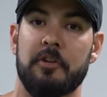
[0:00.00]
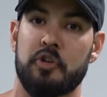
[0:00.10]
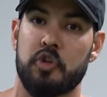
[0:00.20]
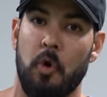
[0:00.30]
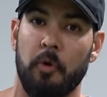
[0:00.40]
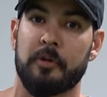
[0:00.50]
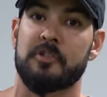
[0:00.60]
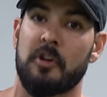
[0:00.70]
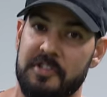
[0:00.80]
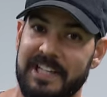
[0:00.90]
of their shoulder
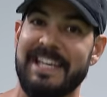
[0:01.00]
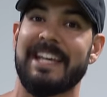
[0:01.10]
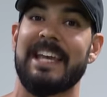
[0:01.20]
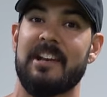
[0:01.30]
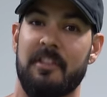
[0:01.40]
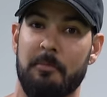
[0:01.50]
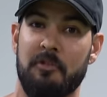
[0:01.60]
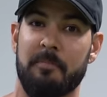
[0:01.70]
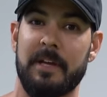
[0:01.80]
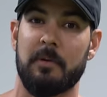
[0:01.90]
starts to kick into the
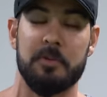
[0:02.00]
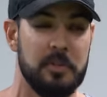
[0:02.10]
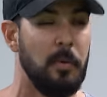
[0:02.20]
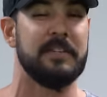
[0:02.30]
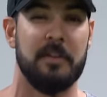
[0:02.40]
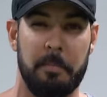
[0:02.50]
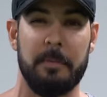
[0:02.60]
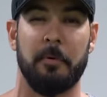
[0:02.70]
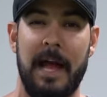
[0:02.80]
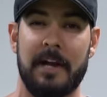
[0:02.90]
movement, which is why some
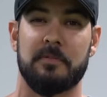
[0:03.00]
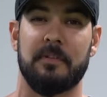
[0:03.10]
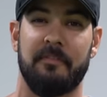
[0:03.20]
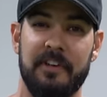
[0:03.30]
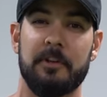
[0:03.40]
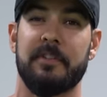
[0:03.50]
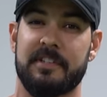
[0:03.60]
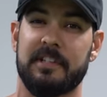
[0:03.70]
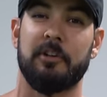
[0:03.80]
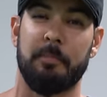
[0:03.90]
people actually feel
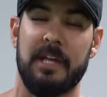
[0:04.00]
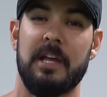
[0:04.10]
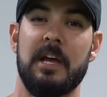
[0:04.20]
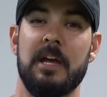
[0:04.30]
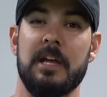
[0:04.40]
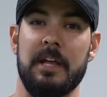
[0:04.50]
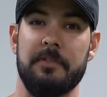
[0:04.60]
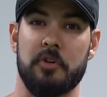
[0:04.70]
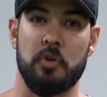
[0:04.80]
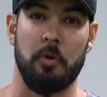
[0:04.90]
this a little bit
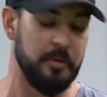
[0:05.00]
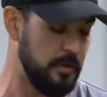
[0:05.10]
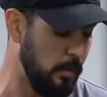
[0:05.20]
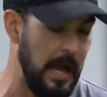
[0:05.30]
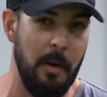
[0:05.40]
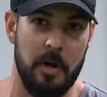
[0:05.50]
in their shoulder. So what I